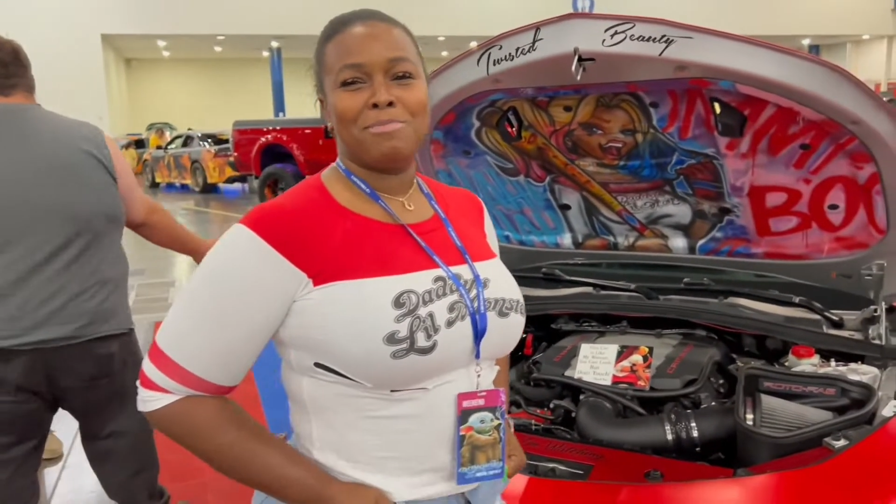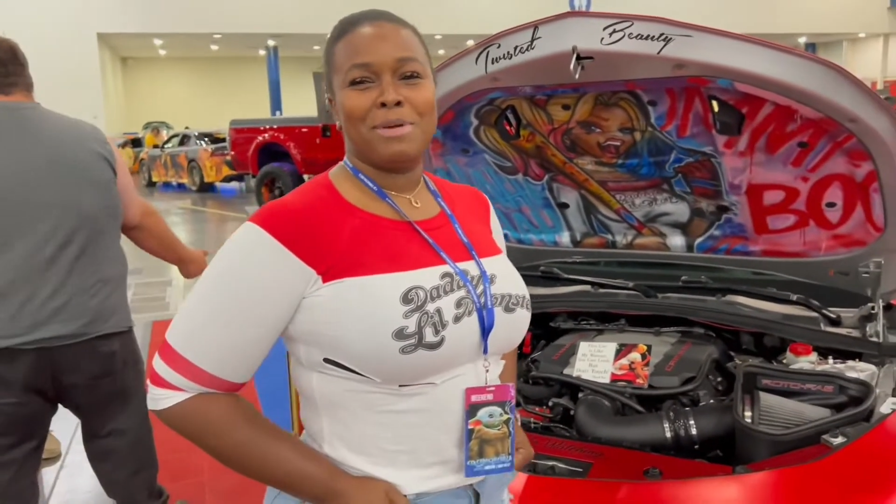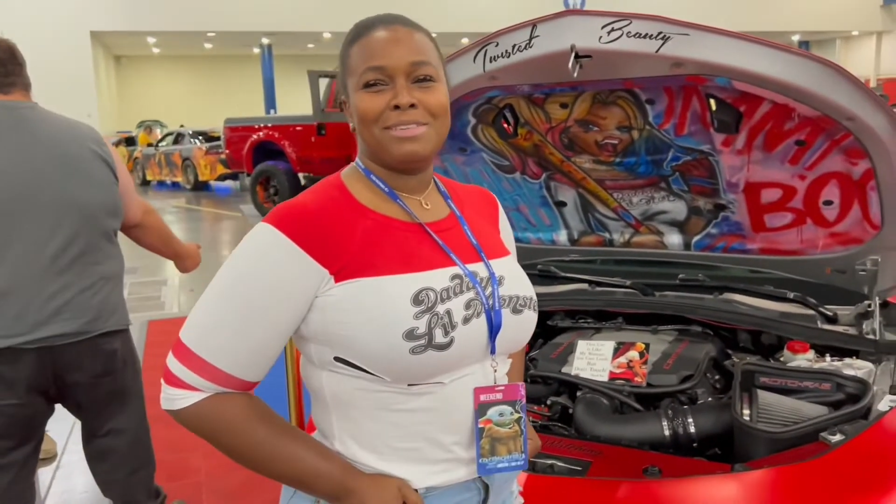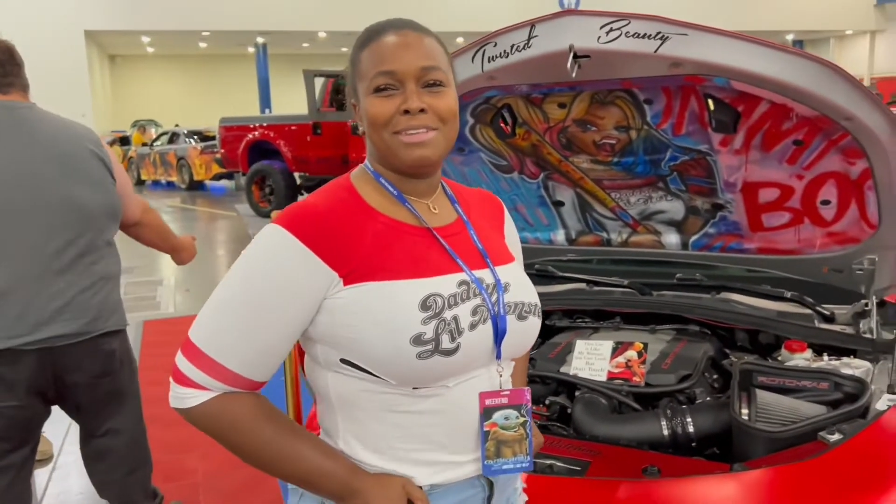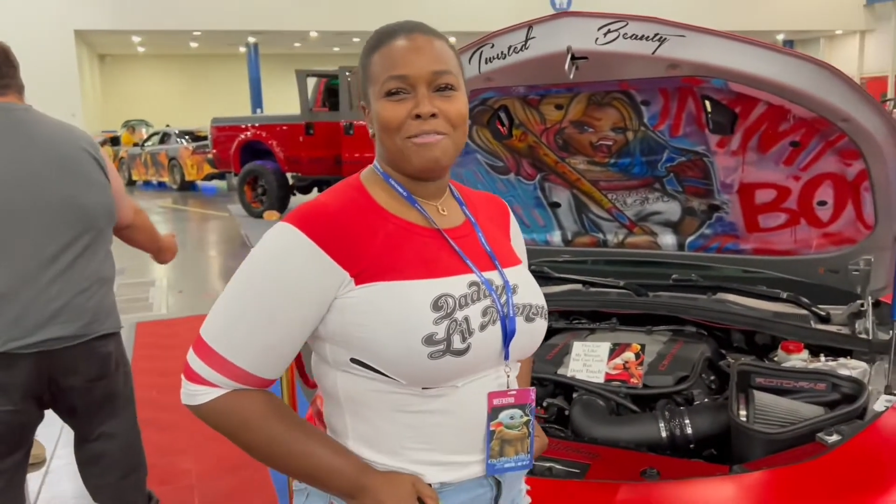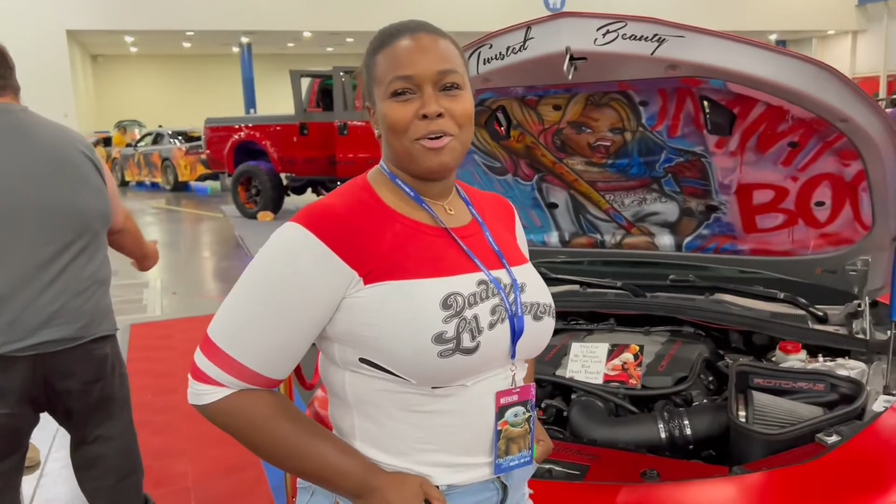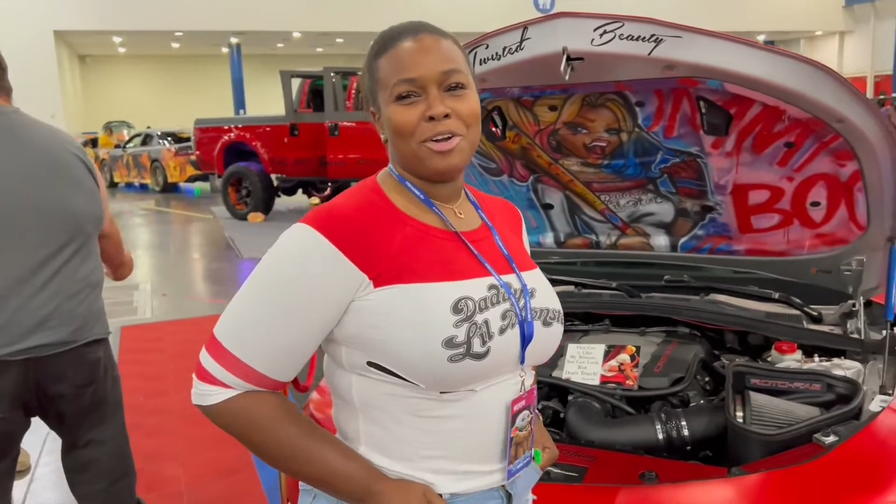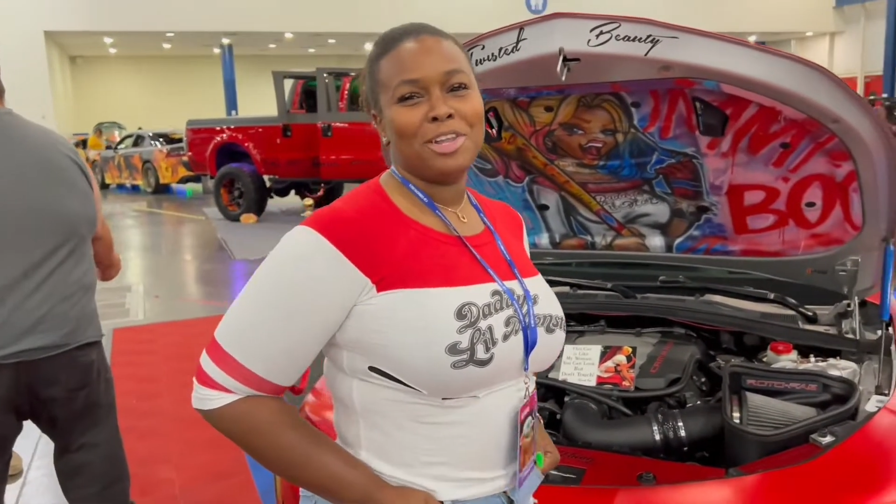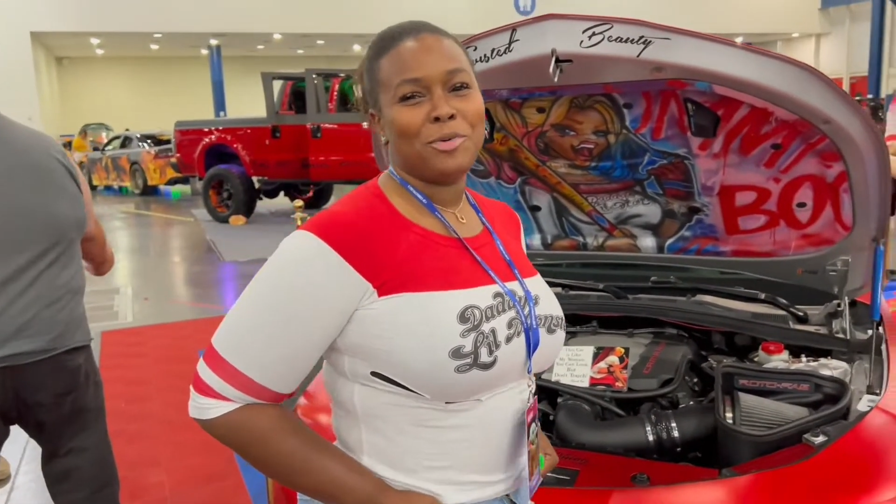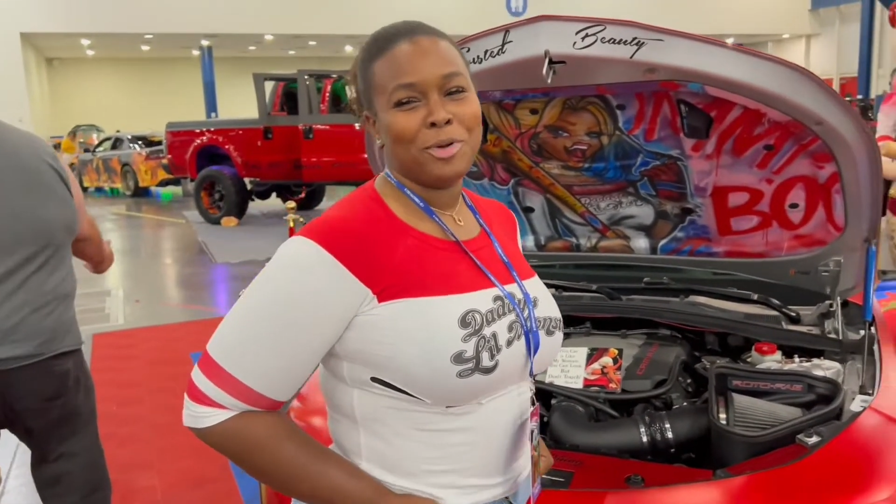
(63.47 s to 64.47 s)
based off of
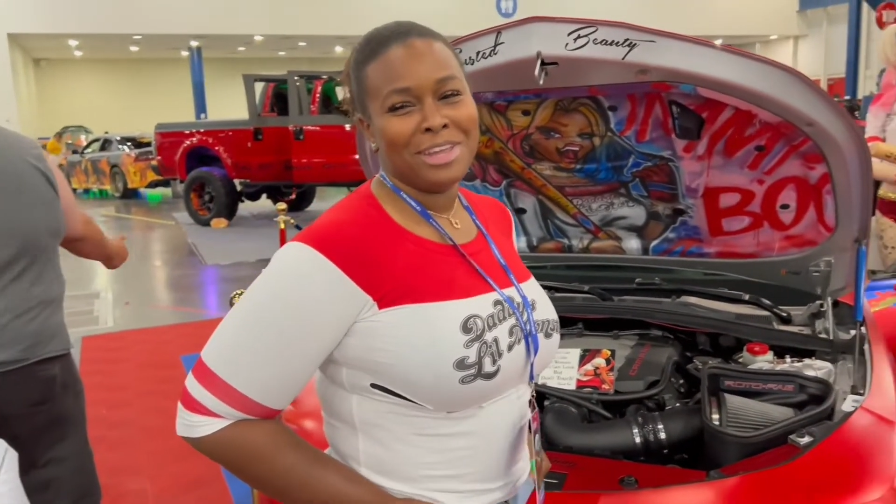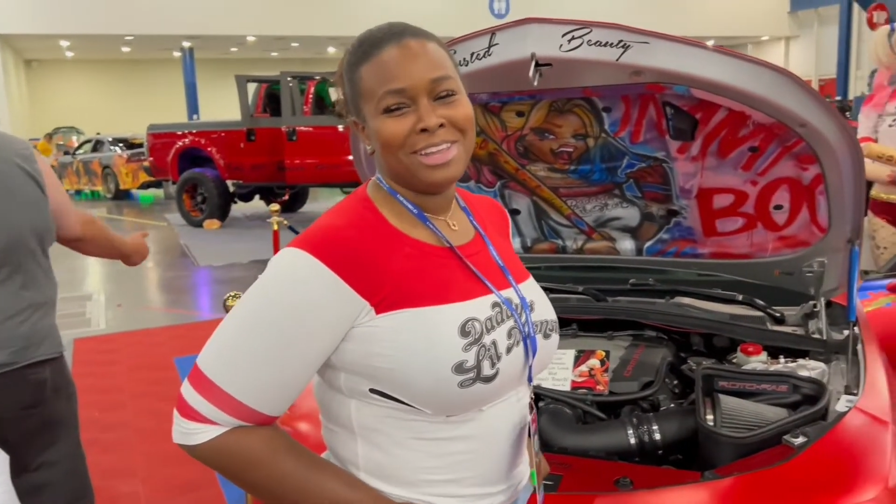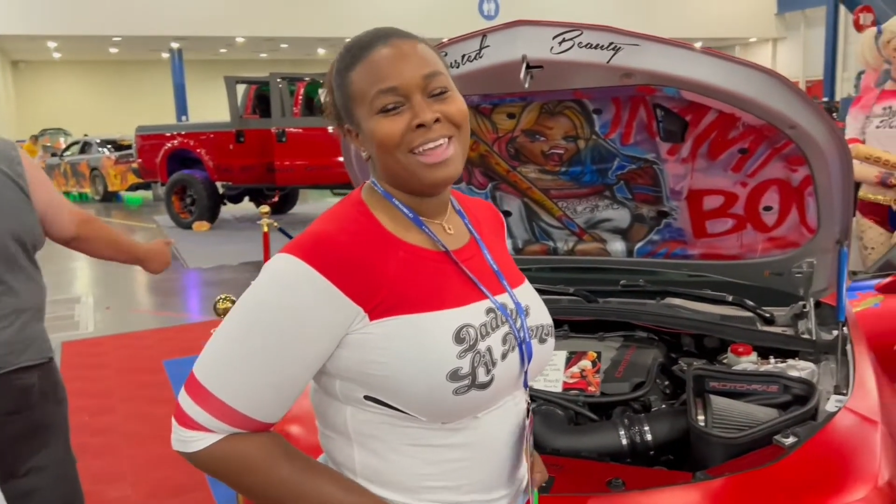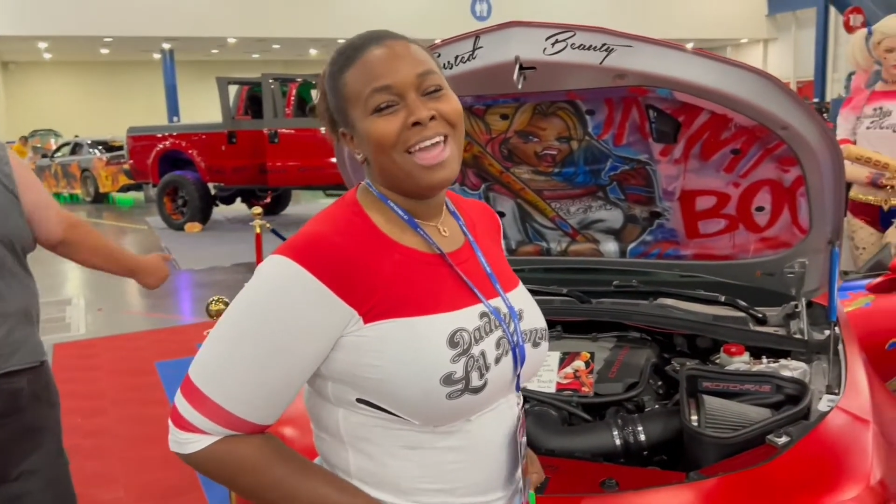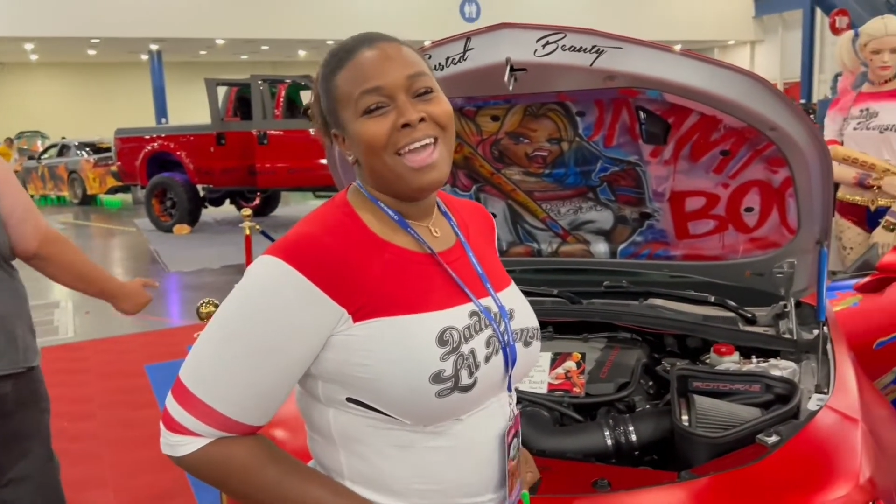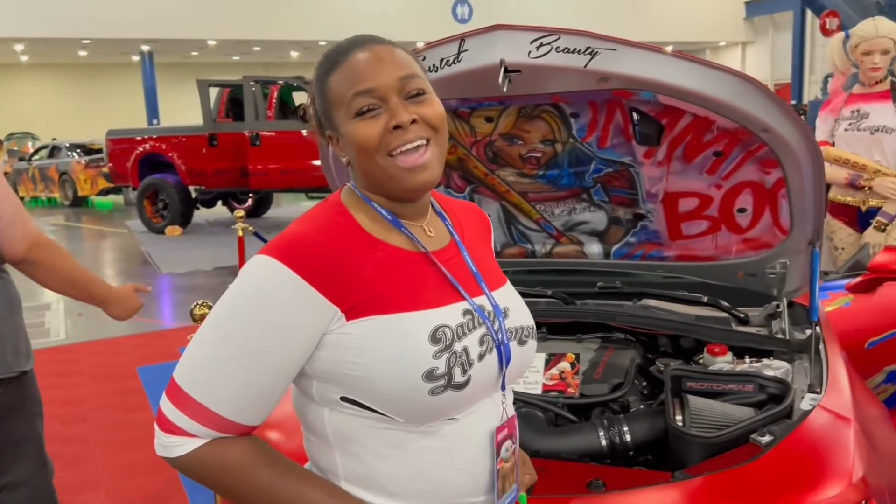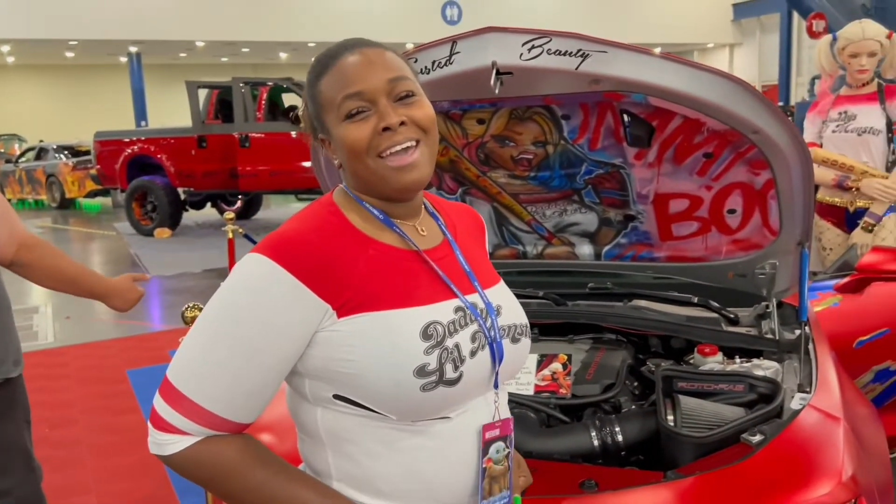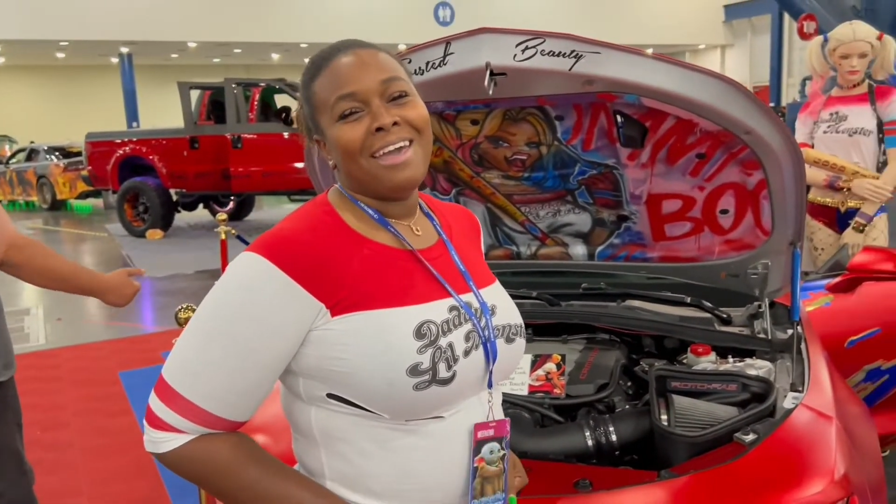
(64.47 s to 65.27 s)
Harley Quinn. Yeah.